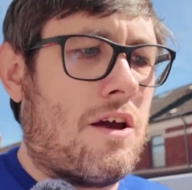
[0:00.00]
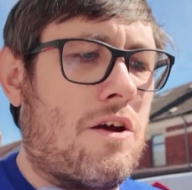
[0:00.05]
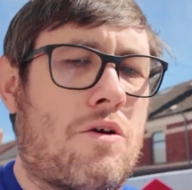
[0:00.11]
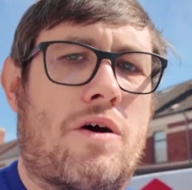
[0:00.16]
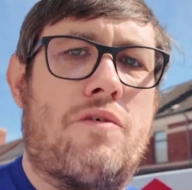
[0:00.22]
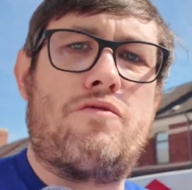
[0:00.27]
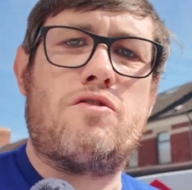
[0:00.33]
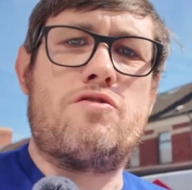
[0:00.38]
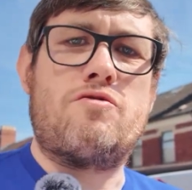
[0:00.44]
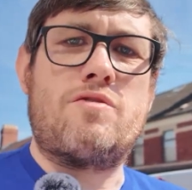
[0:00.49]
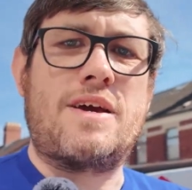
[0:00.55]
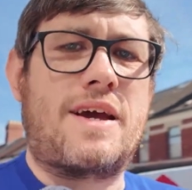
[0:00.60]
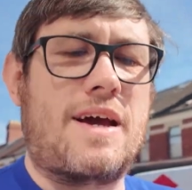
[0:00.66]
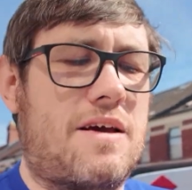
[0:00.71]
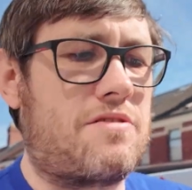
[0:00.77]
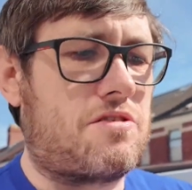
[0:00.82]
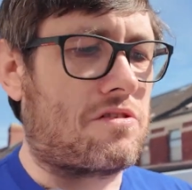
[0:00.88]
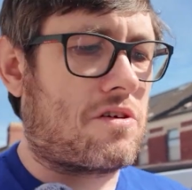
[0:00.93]
you know, if
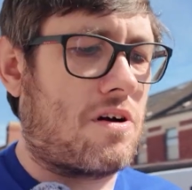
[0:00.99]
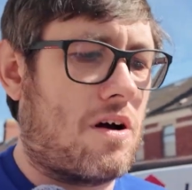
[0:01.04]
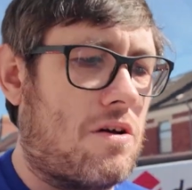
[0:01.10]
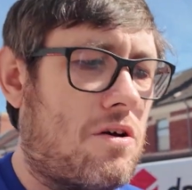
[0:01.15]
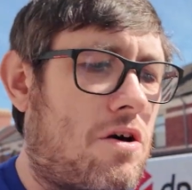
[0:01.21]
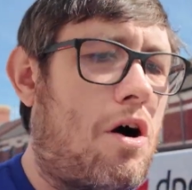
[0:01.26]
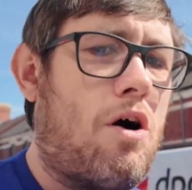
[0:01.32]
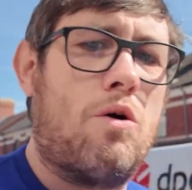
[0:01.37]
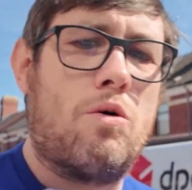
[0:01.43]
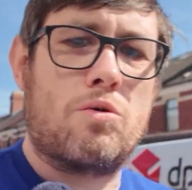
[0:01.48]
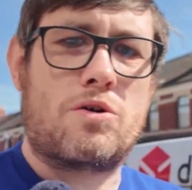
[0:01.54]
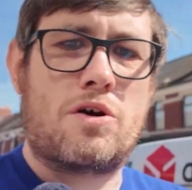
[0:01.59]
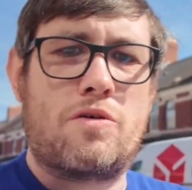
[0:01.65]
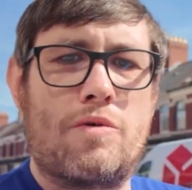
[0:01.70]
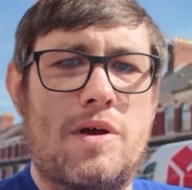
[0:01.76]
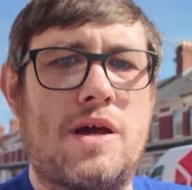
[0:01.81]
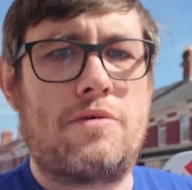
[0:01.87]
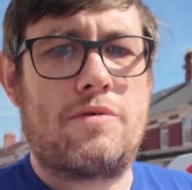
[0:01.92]
Rodriguez has gone her whole
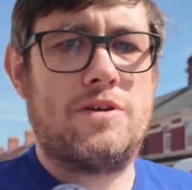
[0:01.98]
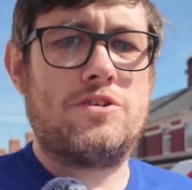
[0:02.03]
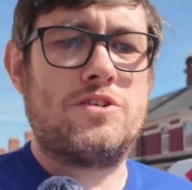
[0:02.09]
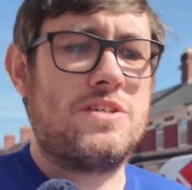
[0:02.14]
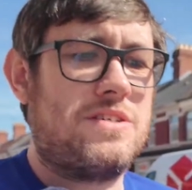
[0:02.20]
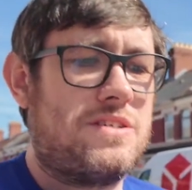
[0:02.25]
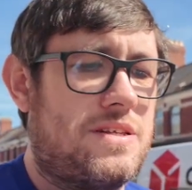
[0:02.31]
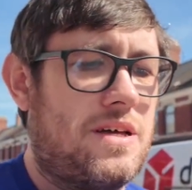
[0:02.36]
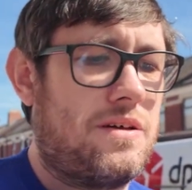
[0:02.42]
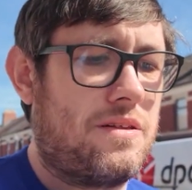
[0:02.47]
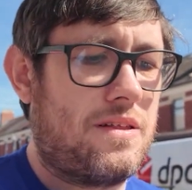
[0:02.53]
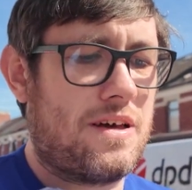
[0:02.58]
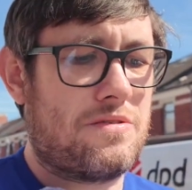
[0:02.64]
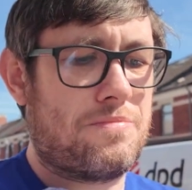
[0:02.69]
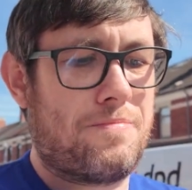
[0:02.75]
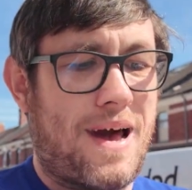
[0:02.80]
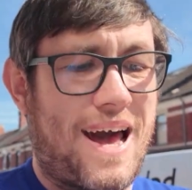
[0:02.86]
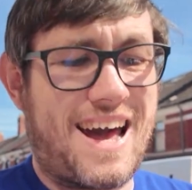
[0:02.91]
career and she's still
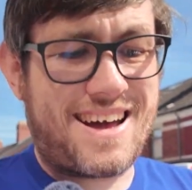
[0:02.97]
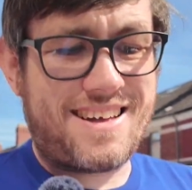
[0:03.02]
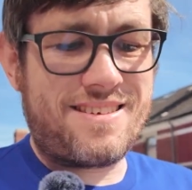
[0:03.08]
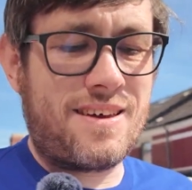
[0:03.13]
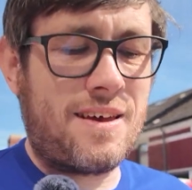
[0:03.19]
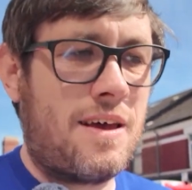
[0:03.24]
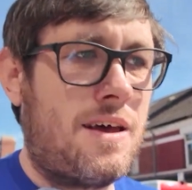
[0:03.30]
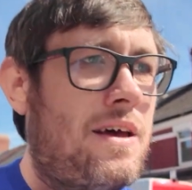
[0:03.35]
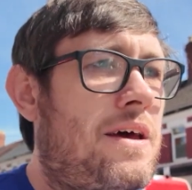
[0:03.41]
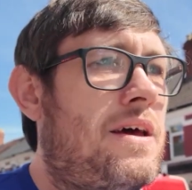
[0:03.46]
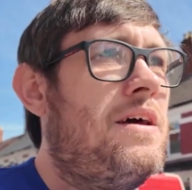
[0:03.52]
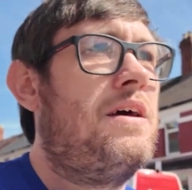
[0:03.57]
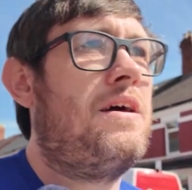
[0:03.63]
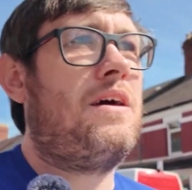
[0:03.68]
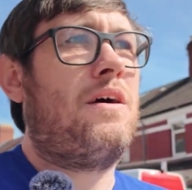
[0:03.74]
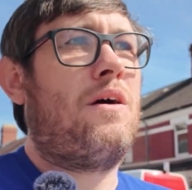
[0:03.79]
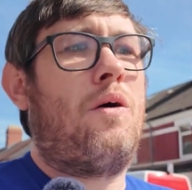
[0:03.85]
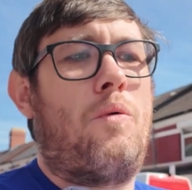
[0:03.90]
this bad,
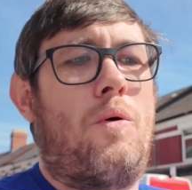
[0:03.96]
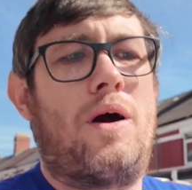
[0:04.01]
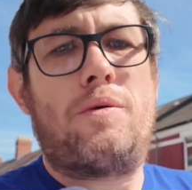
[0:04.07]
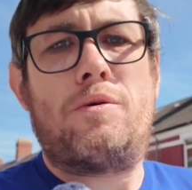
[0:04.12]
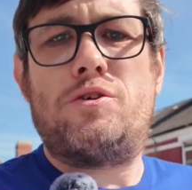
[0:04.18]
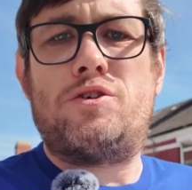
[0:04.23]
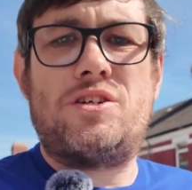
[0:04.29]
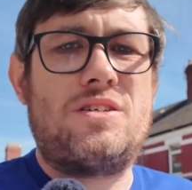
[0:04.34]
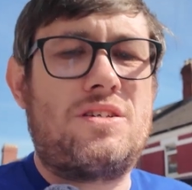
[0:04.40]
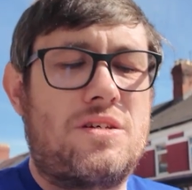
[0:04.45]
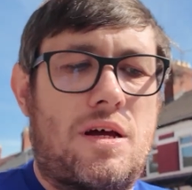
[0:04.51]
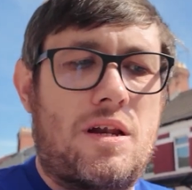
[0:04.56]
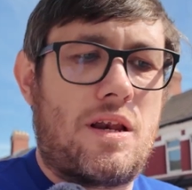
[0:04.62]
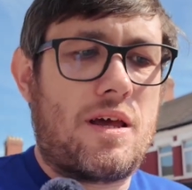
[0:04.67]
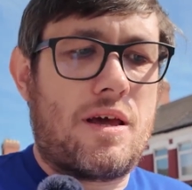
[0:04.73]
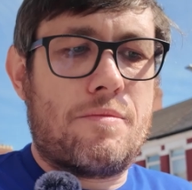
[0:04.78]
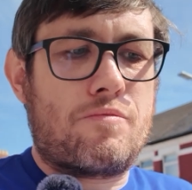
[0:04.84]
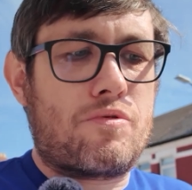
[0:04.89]
why would she
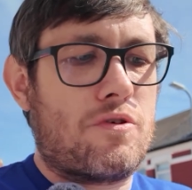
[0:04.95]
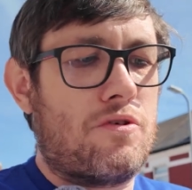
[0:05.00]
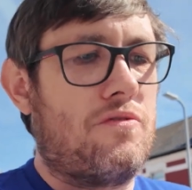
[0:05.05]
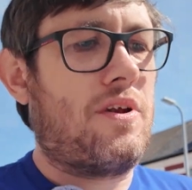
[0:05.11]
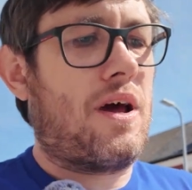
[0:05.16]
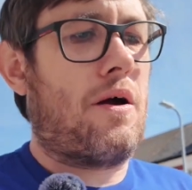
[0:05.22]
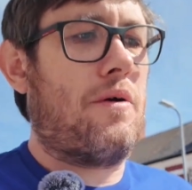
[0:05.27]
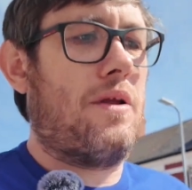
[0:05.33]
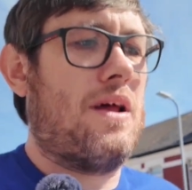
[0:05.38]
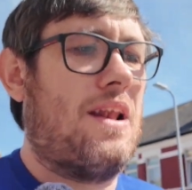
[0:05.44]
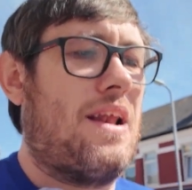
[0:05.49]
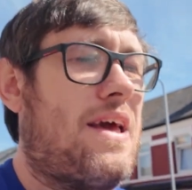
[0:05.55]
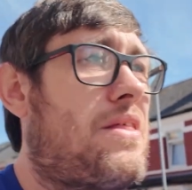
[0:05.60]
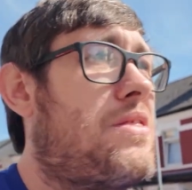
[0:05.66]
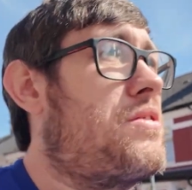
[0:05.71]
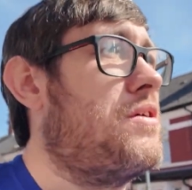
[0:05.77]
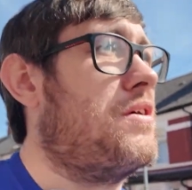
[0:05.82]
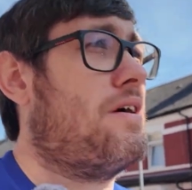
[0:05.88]
suddenly improve now in her
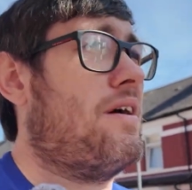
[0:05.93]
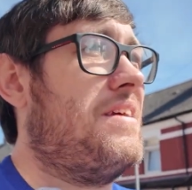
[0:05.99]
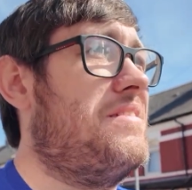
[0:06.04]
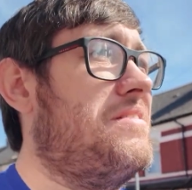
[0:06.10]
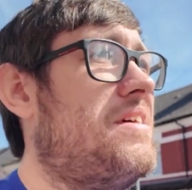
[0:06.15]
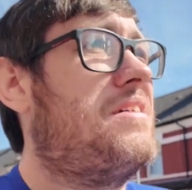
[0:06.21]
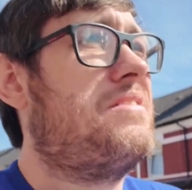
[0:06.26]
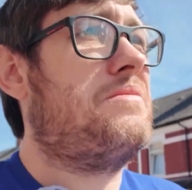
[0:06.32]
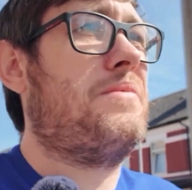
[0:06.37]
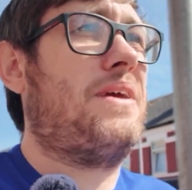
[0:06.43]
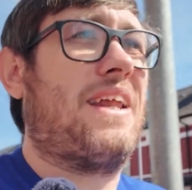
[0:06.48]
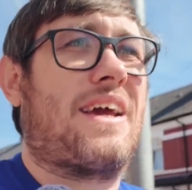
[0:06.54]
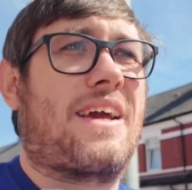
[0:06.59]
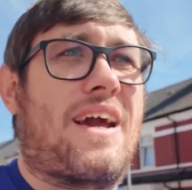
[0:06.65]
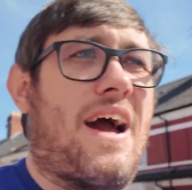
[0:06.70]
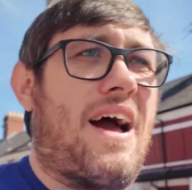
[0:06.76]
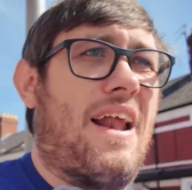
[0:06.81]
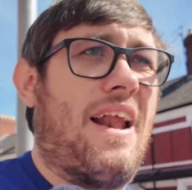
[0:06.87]
late 30s? Doesn't mean
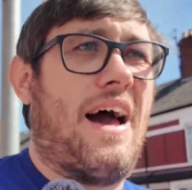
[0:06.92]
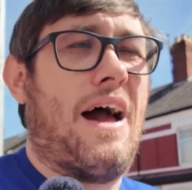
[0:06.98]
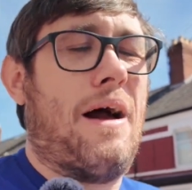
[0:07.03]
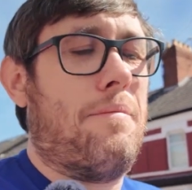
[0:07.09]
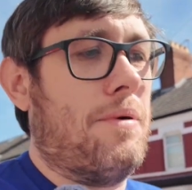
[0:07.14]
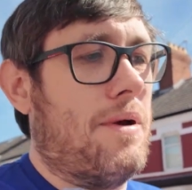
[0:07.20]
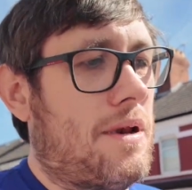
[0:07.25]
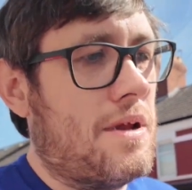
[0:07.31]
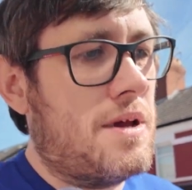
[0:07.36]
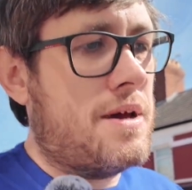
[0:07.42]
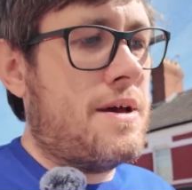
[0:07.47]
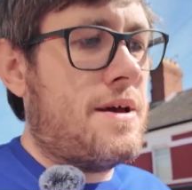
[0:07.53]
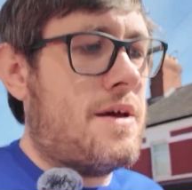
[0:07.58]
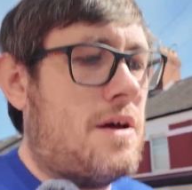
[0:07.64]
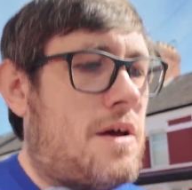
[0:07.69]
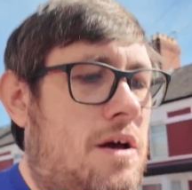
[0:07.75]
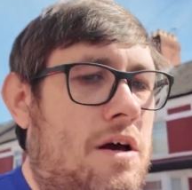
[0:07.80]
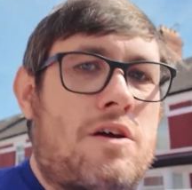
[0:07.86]
it can't happen,
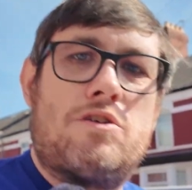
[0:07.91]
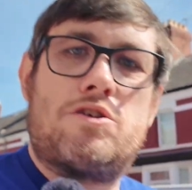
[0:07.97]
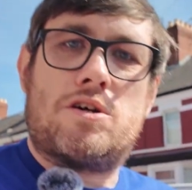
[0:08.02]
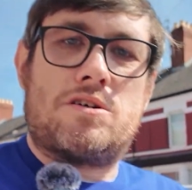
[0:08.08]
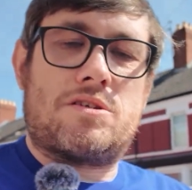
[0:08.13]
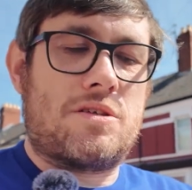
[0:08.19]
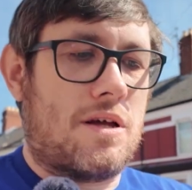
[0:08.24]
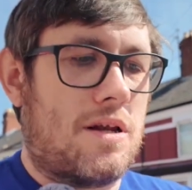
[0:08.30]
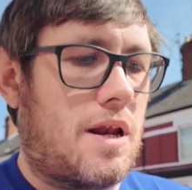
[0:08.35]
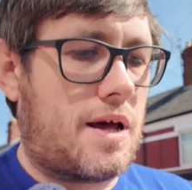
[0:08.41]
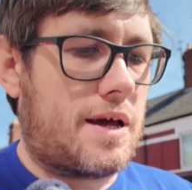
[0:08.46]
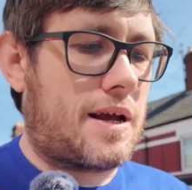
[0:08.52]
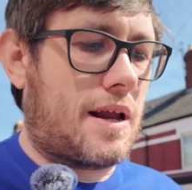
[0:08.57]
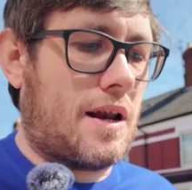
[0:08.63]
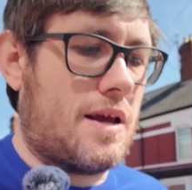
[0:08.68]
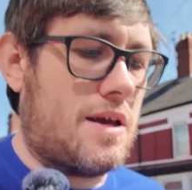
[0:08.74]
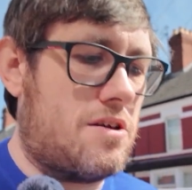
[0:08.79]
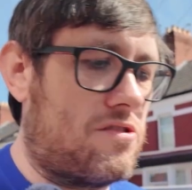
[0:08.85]
just
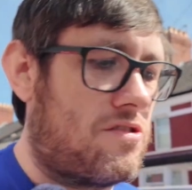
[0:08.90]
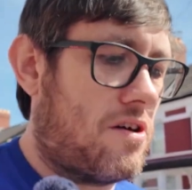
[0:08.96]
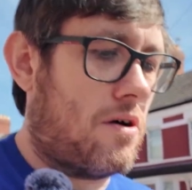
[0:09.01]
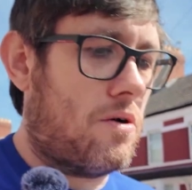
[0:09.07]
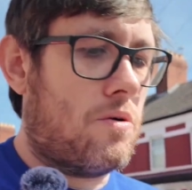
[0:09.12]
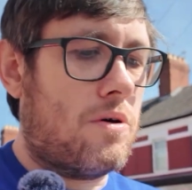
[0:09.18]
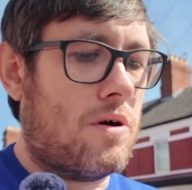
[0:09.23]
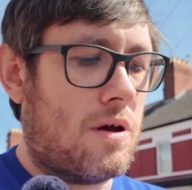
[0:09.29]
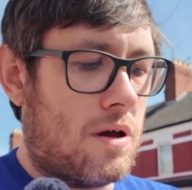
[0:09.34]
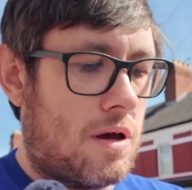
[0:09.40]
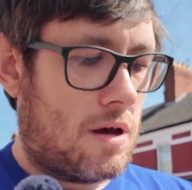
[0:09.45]
unlikely. So